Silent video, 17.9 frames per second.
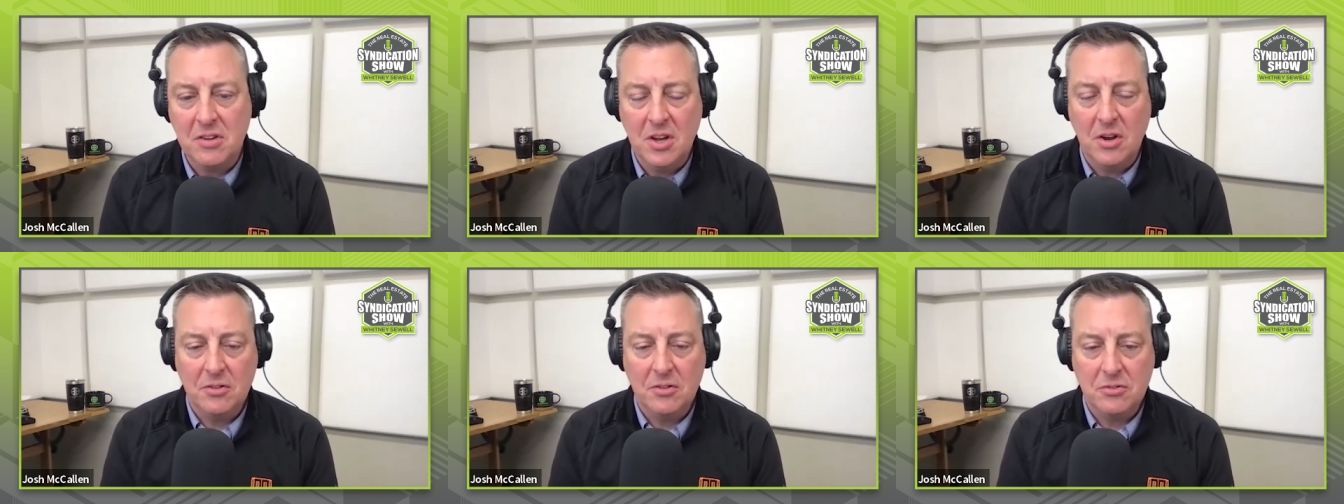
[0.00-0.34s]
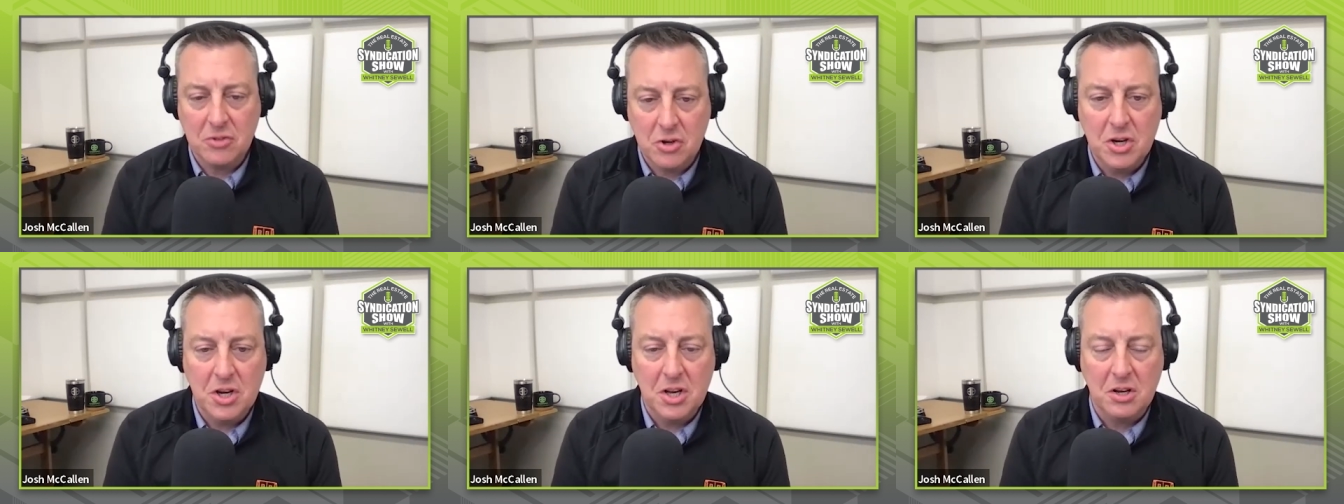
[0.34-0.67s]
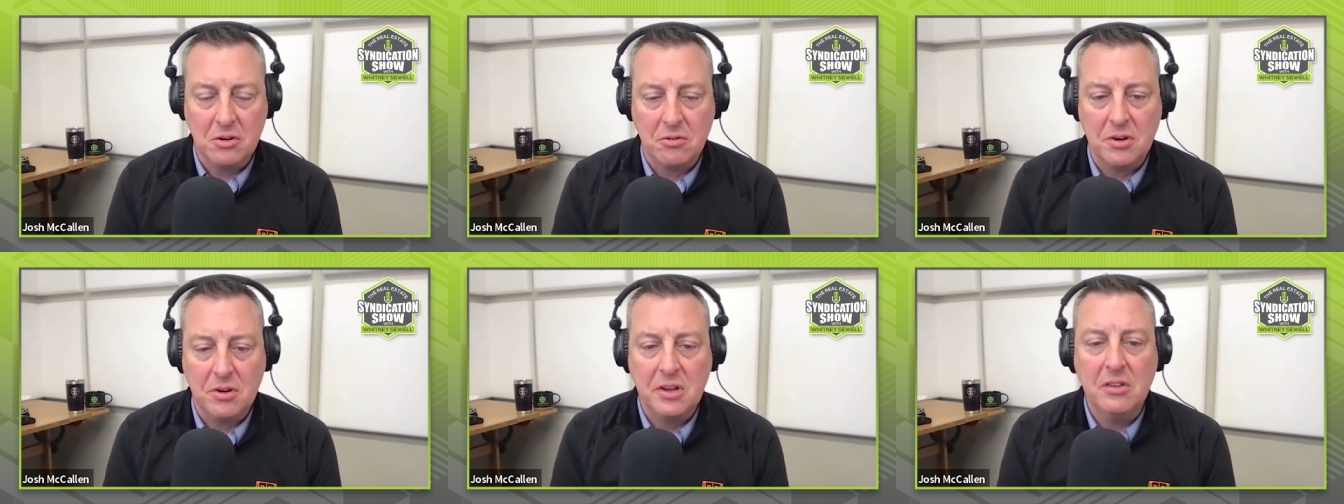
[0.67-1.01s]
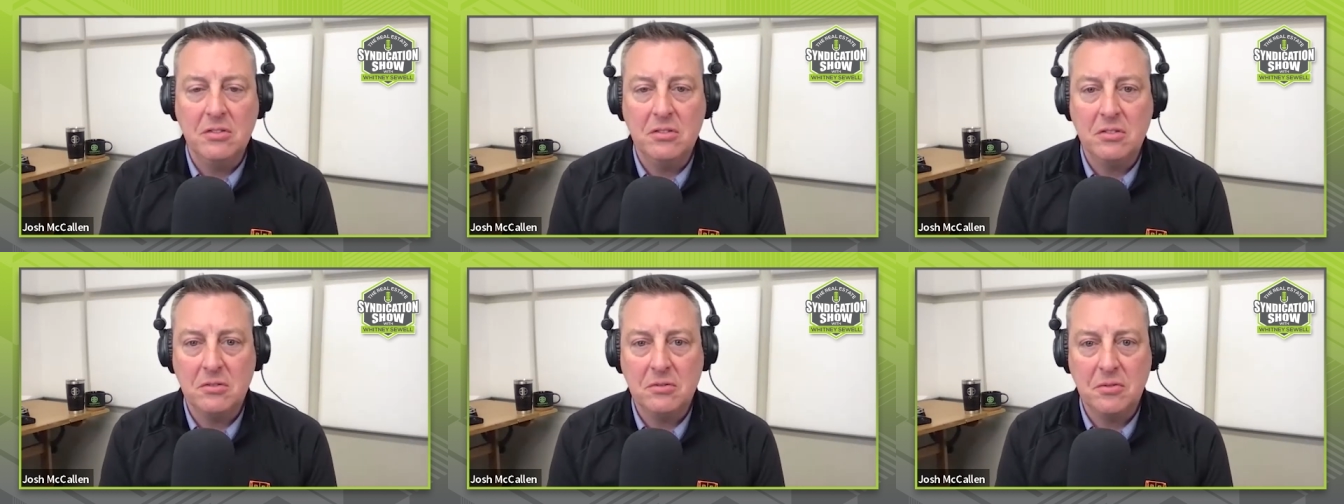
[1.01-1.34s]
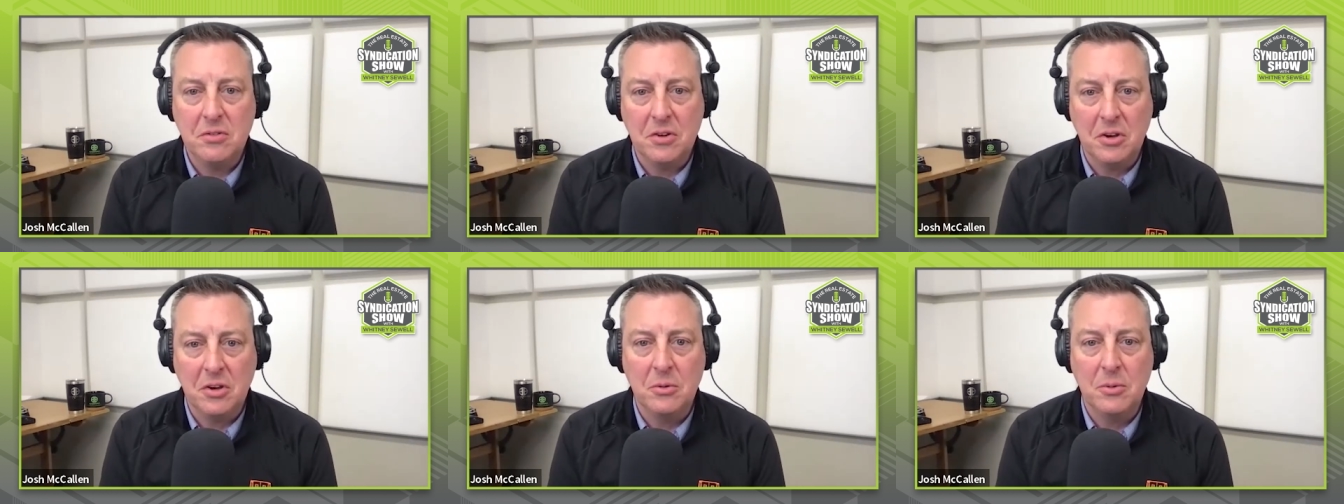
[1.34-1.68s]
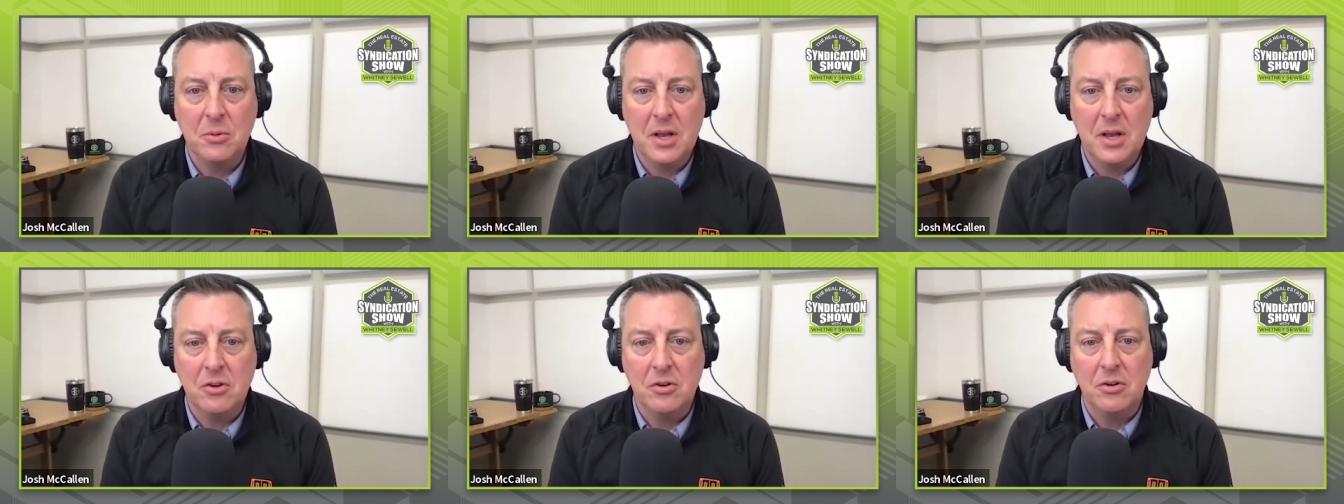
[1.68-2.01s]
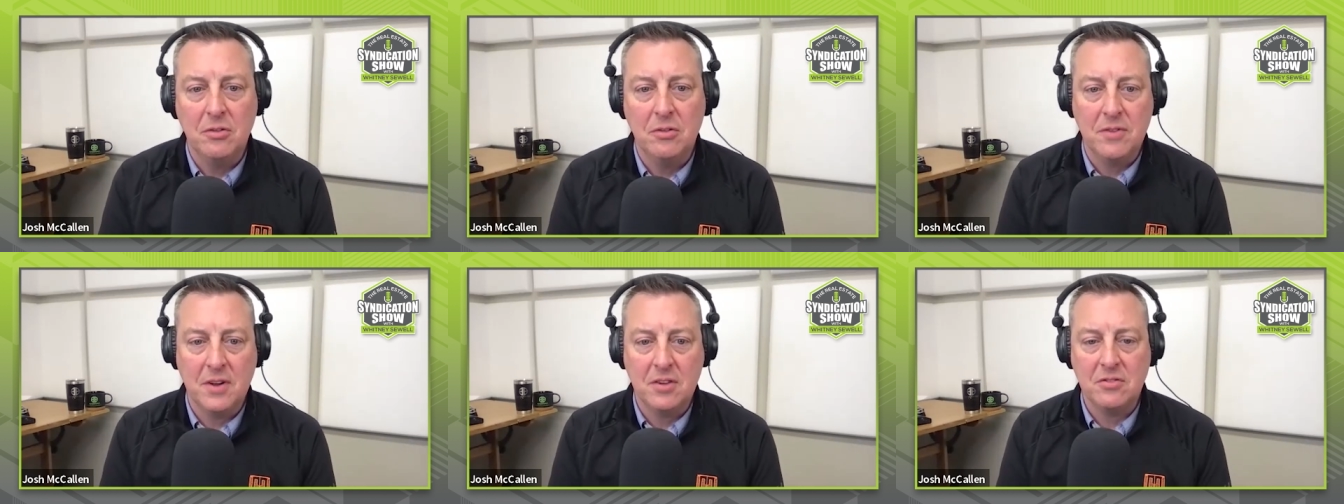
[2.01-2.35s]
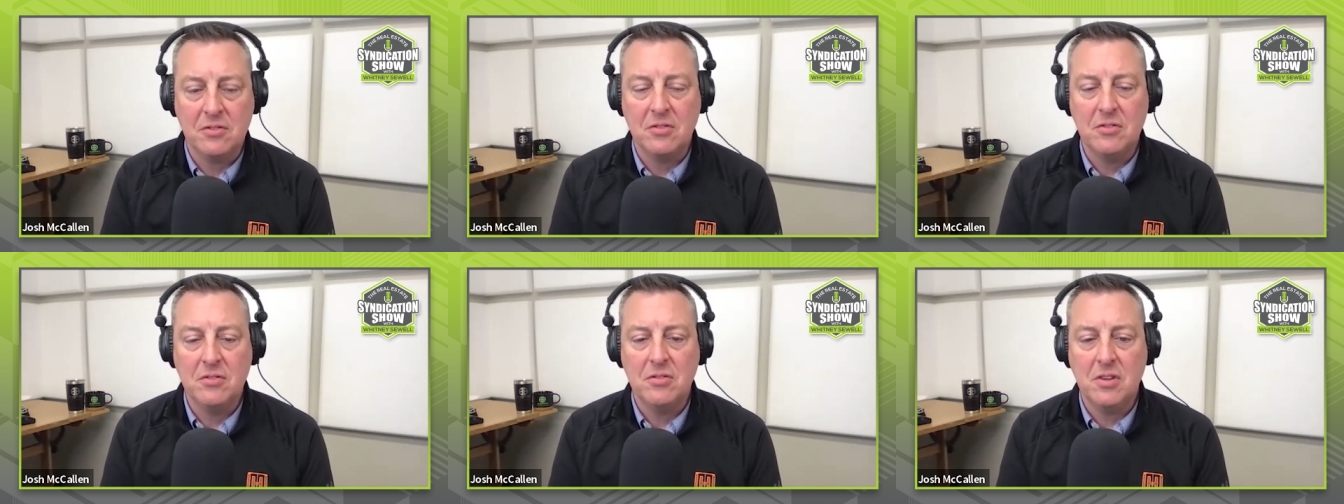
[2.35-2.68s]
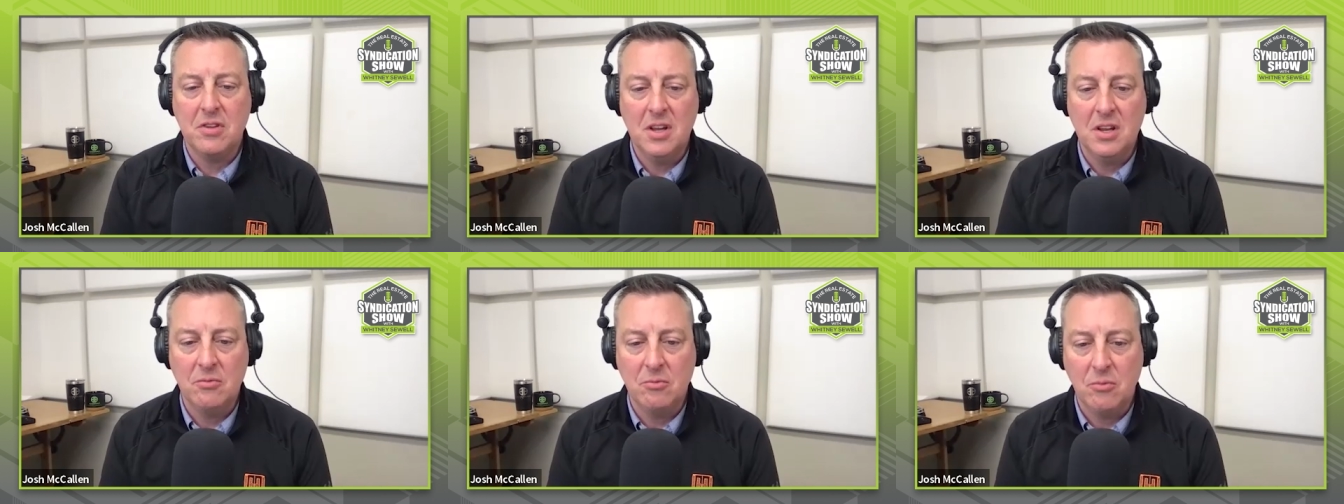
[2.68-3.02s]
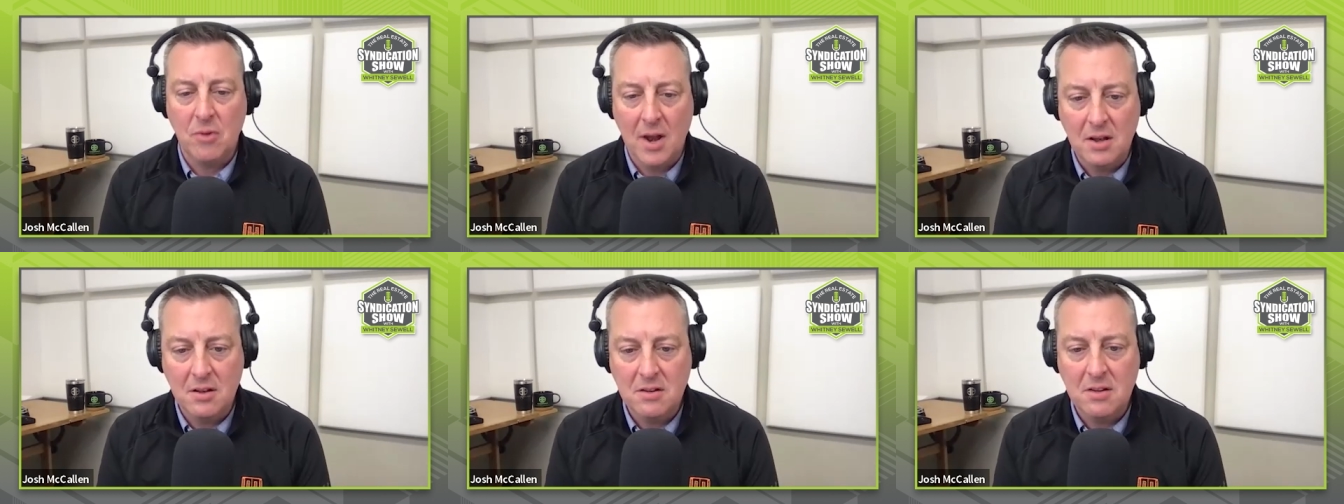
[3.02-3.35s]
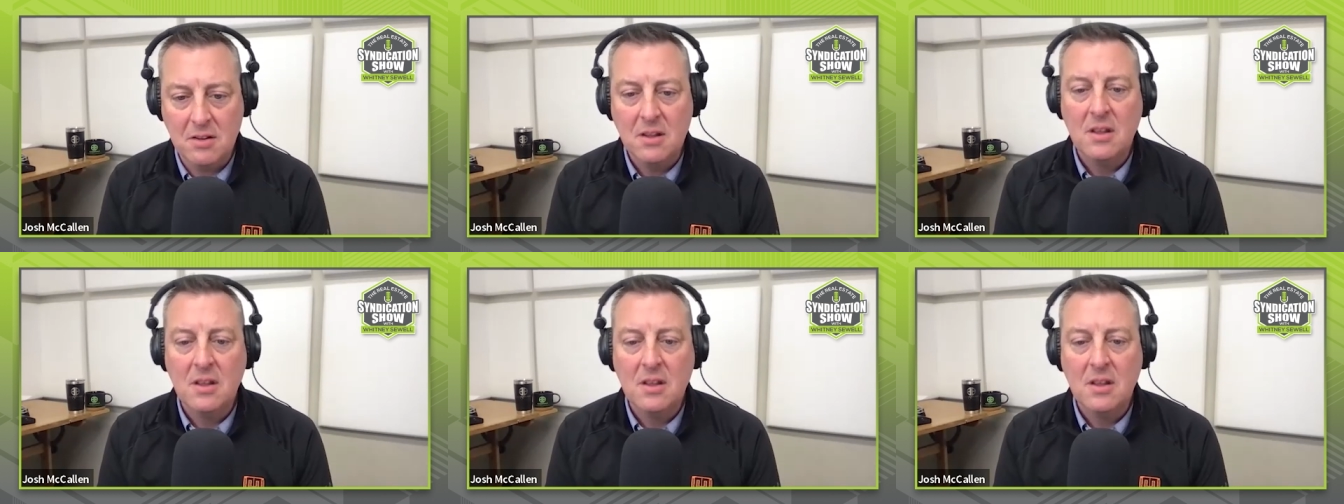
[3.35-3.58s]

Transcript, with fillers: You know, it's good increase for you and your investors in rent.